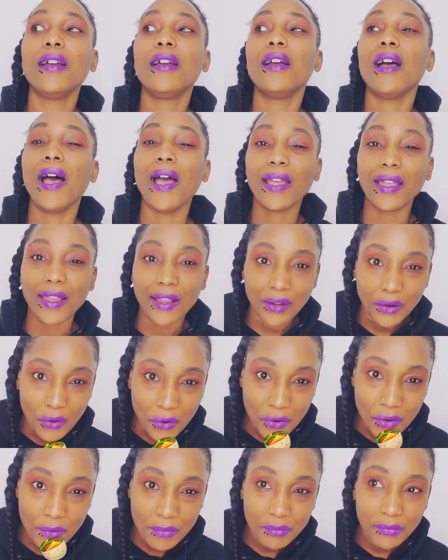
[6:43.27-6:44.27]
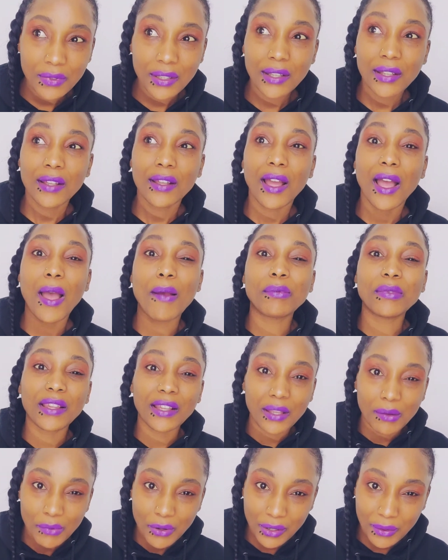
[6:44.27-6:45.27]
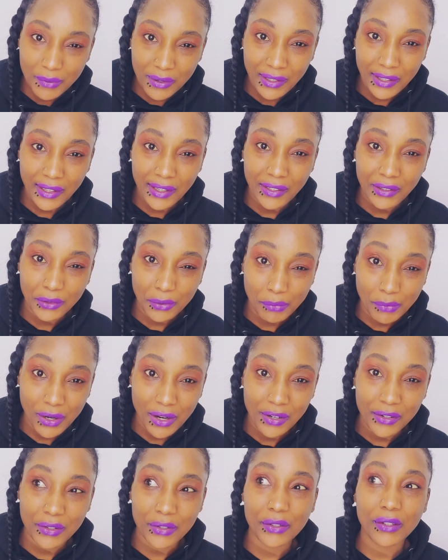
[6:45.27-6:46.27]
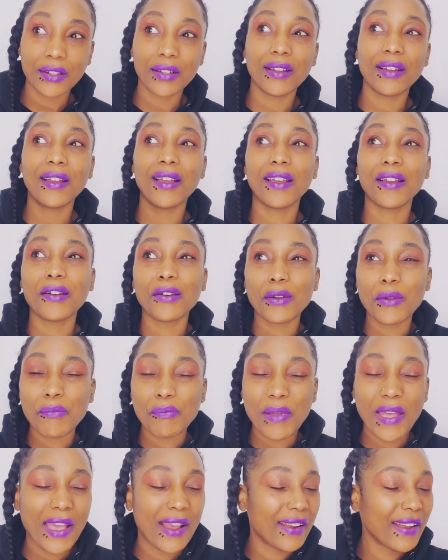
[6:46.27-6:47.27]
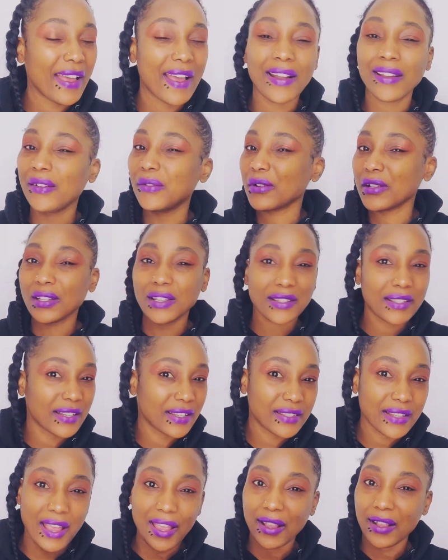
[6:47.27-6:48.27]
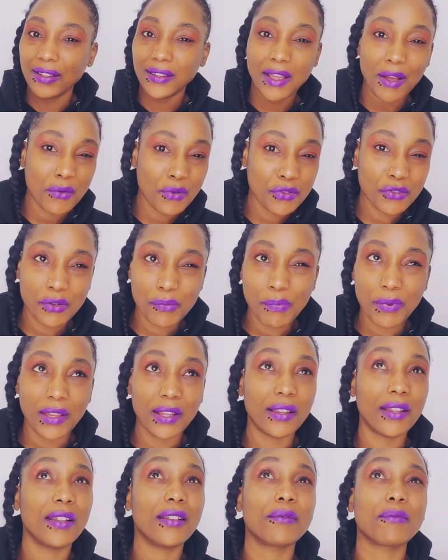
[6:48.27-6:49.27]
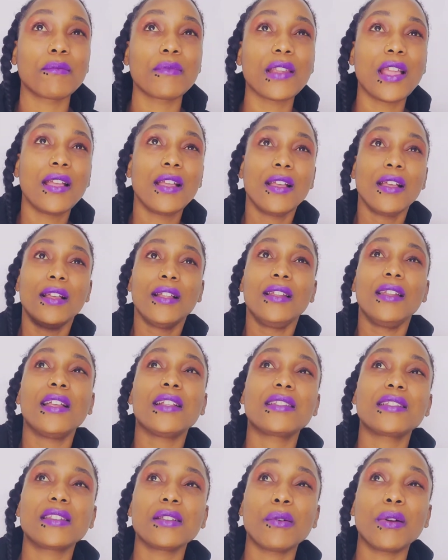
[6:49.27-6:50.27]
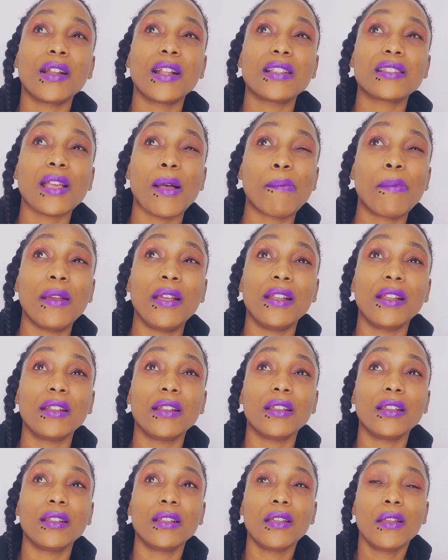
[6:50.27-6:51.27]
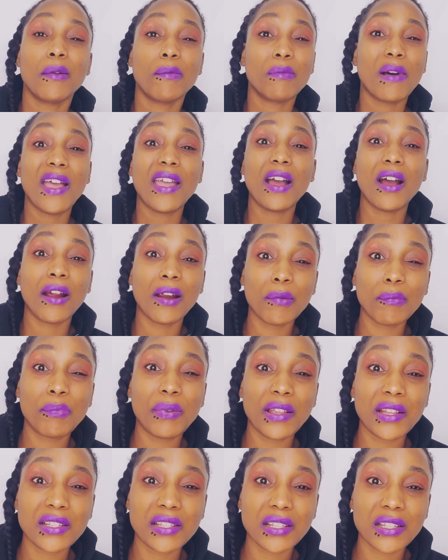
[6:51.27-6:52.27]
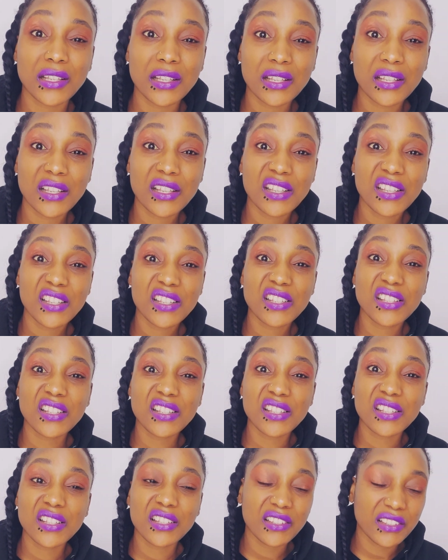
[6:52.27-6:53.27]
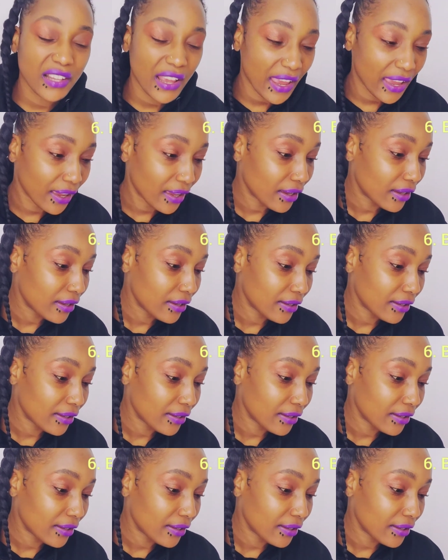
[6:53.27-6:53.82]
I get home, I'm thinking what I'm going to eat tomorrow. I go to bed, and it was just a cycle that was repeated. Let's see what else happened. My armpits stink.